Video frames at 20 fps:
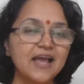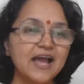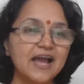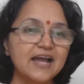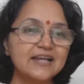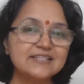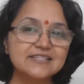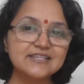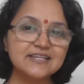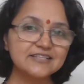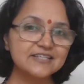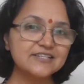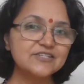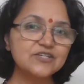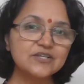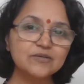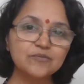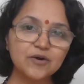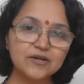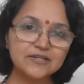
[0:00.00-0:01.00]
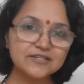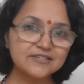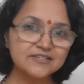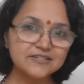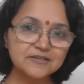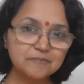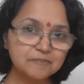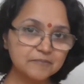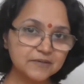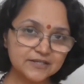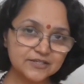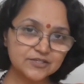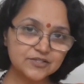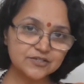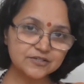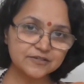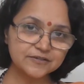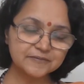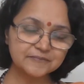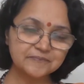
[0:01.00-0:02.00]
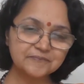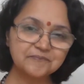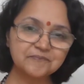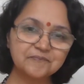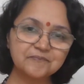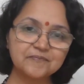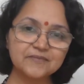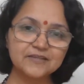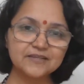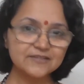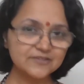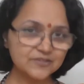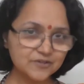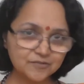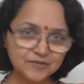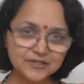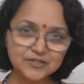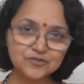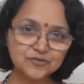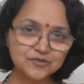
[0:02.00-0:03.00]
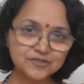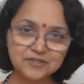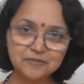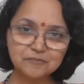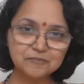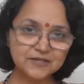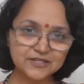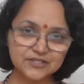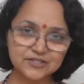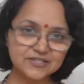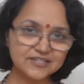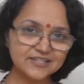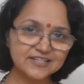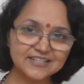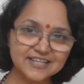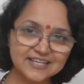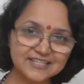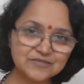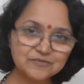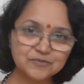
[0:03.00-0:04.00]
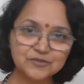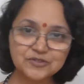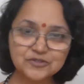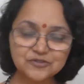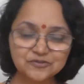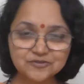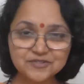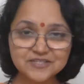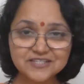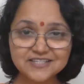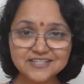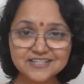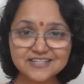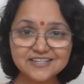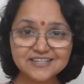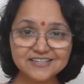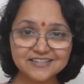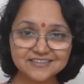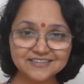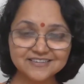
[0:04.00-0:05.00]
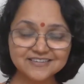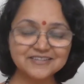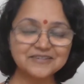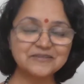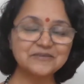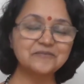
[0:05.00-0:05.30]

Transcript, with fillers: and said that she wanted a picture. So we took the picture, and that's what you see here.